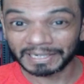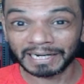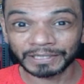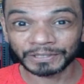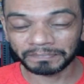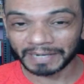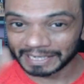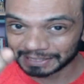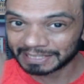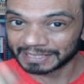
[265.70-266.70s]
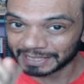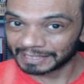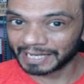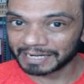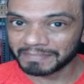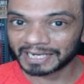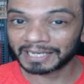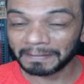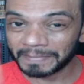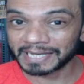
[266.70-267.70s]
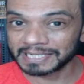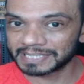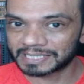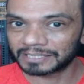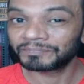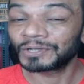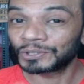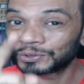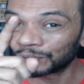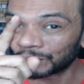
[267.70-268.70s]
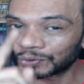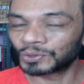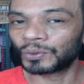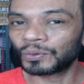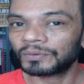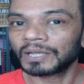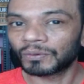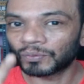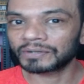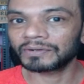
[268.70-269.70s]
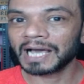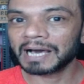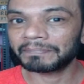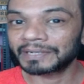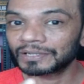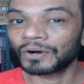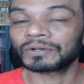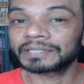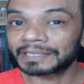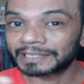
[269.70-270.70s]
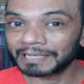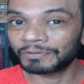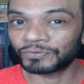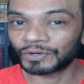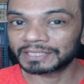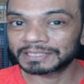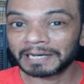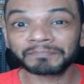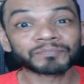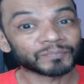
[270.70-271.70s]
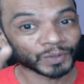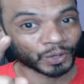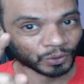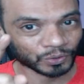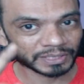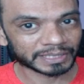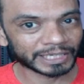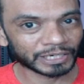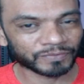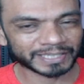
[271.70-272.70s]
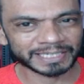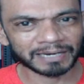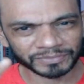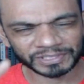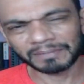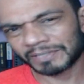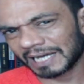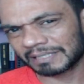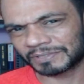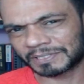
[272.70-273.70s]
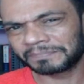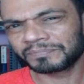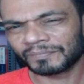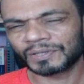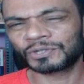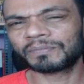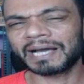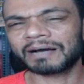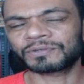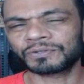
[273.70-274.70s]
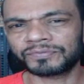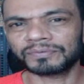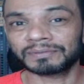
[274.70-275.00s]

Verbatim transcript: learn to practice in that manner, because you don't know what will happen on the day before exam or on the day of exam. Sometimes you may have to,